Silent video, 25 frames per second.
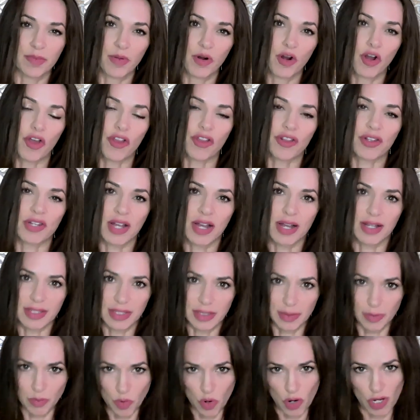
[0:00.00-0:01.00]
birthed as
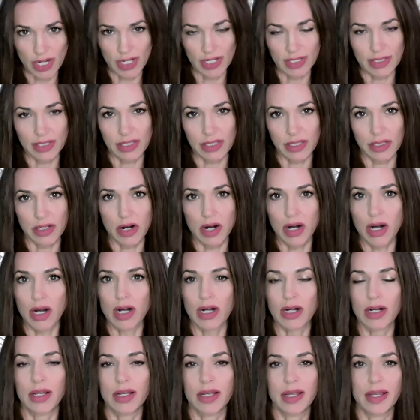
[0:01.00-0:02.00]
a morning
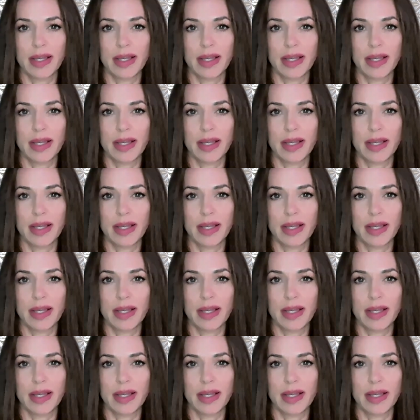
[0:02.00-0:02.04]
star.